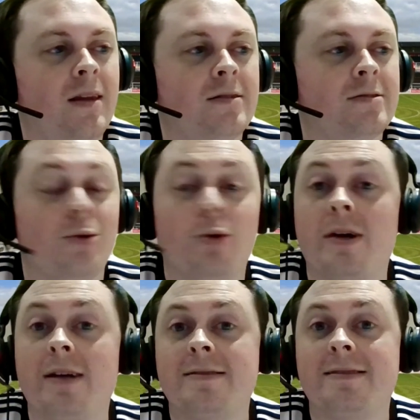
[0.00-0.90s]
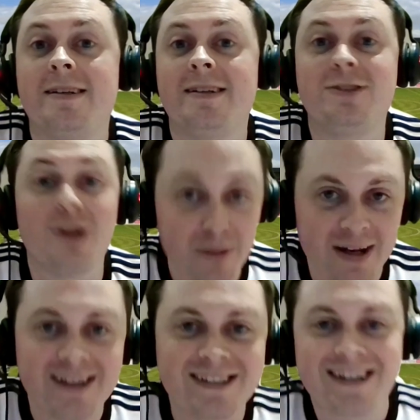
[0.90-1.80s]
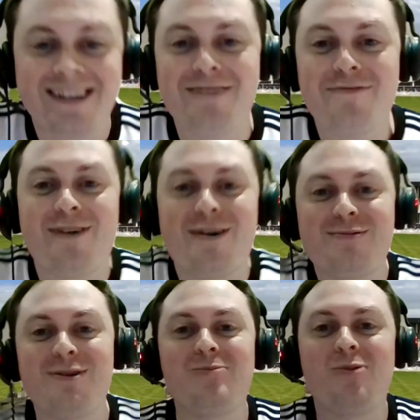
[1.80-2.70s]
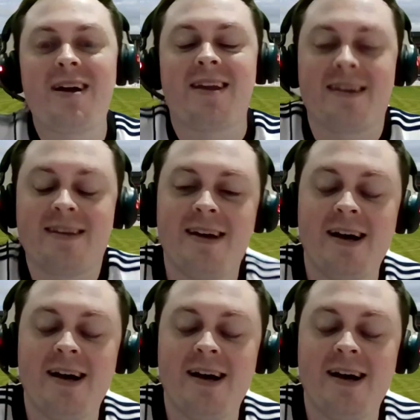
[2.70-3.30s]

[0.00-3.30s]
scored against Germany actually in that 5-1 win.